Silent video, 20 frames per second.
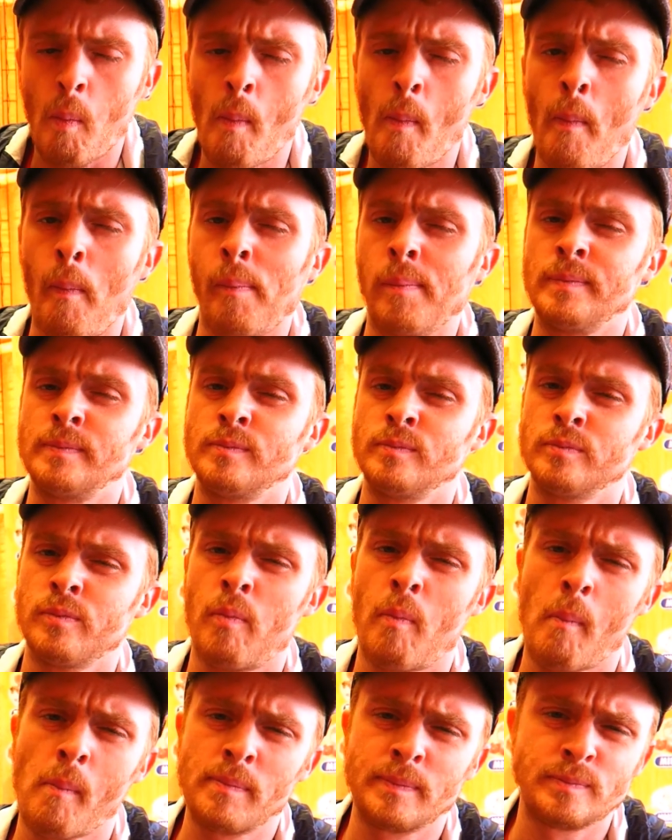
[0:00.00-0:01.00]
Mm.
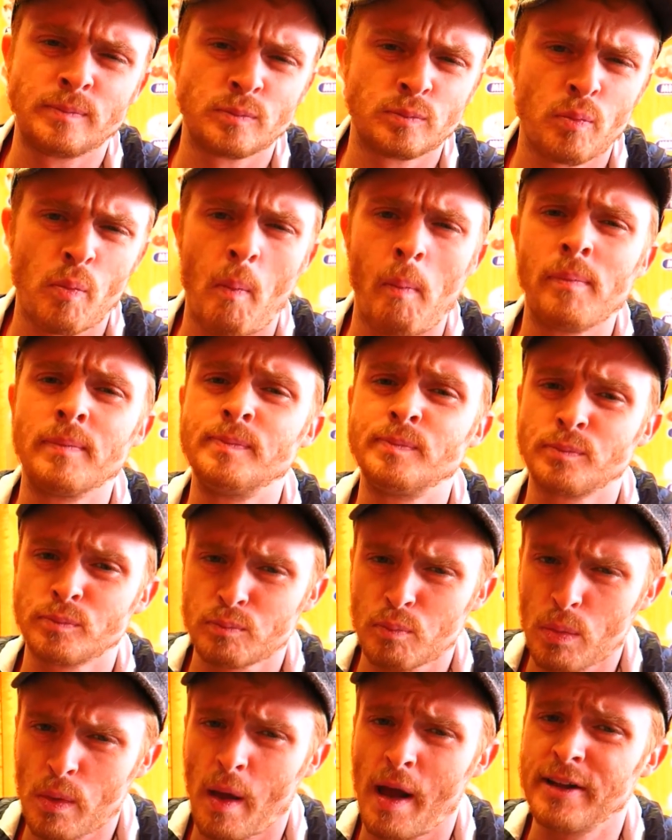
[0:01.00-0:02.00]
That's
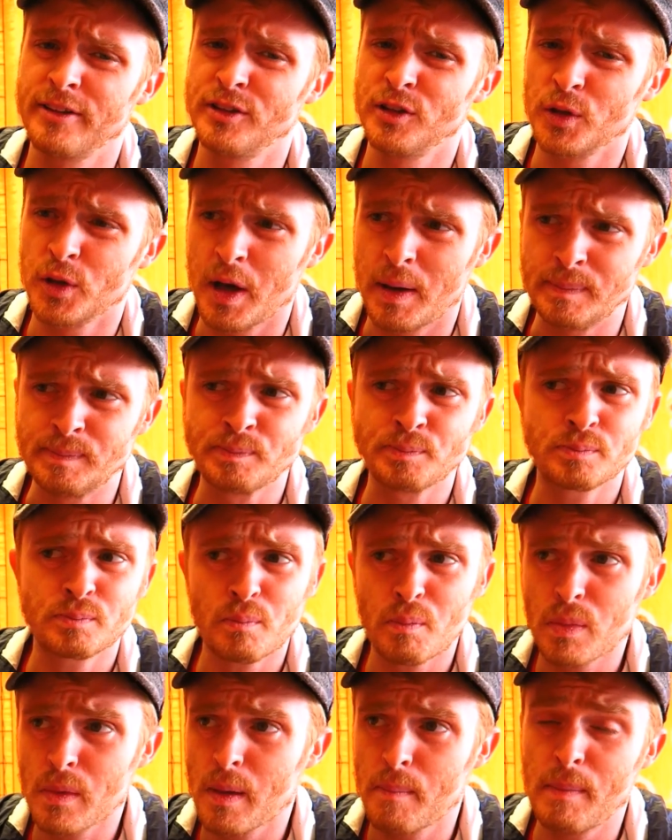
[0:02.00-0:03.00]
good. That's so good.
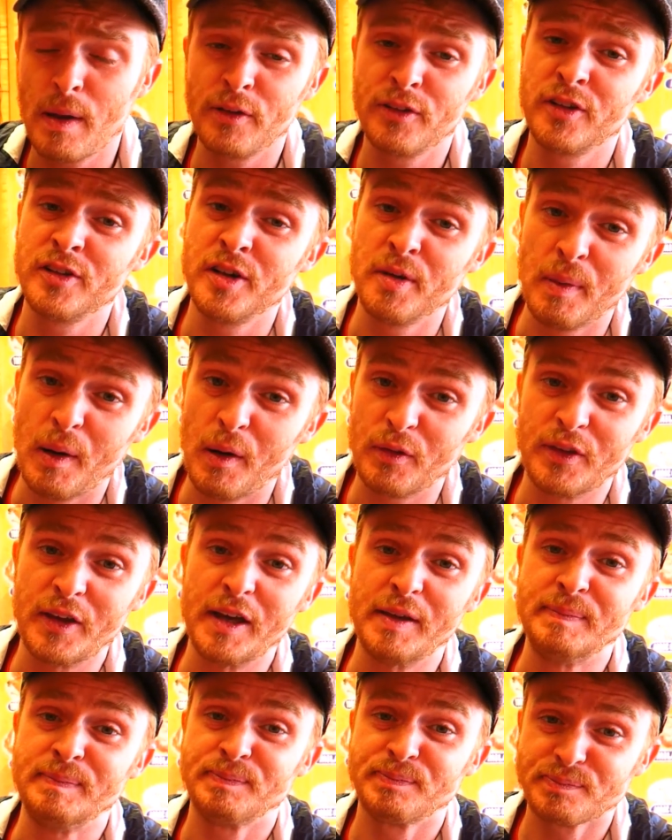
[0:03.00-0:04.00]
Melt in your mouth,
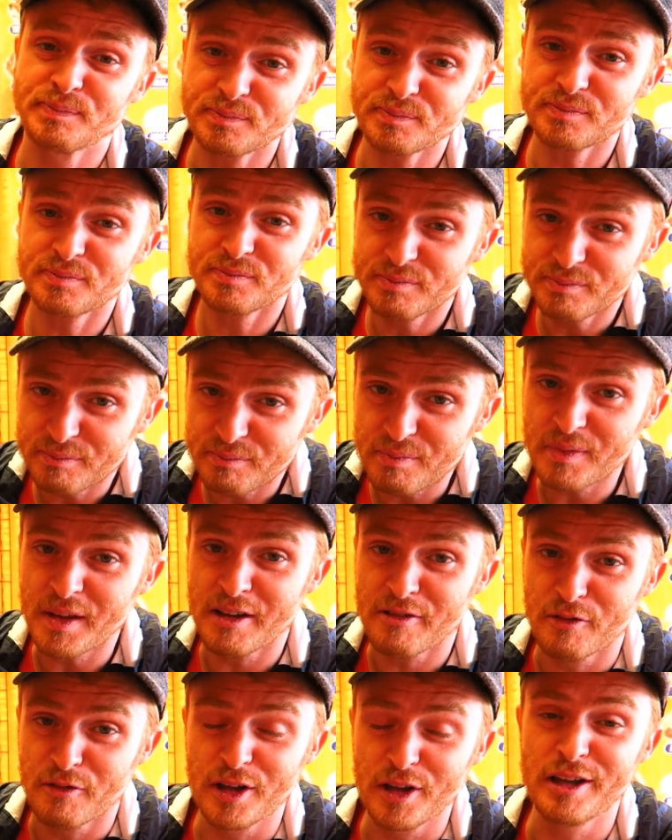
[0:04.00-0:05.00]
good.
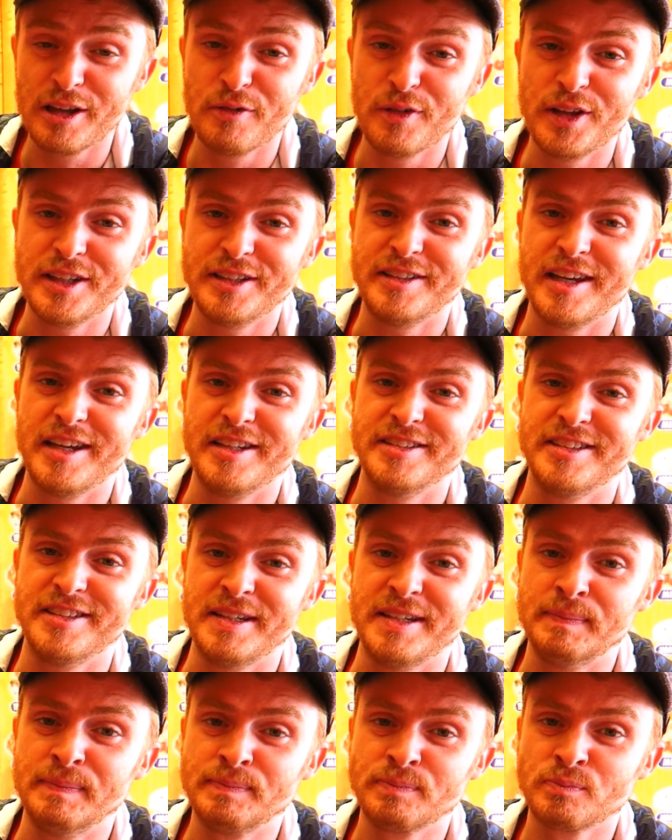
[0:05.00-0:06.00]
Really, really
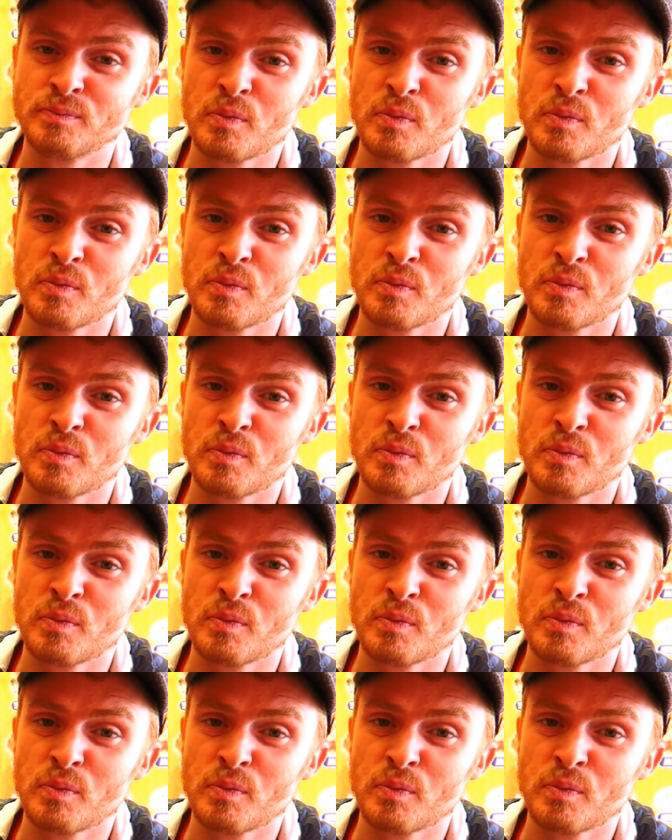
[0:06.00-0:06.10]
tasty.